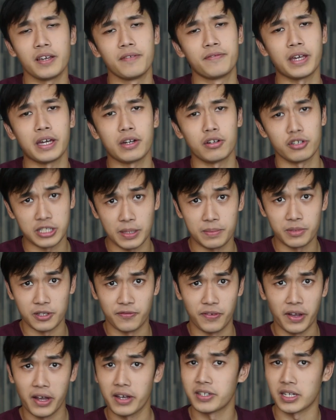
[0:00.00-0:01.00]
if Thanos snapped
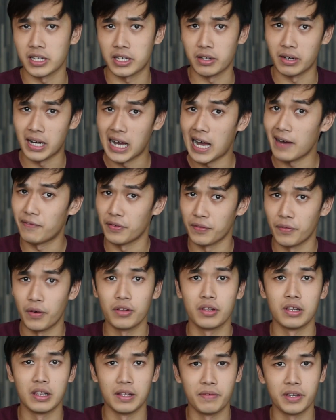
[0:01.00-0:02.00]
his fingers and killed half of
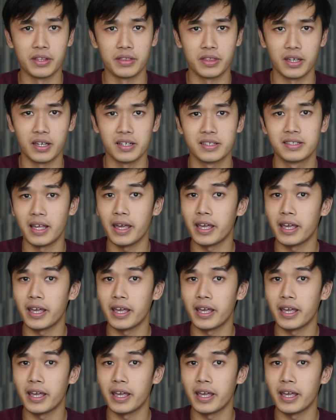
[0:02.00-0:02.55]
all the living things,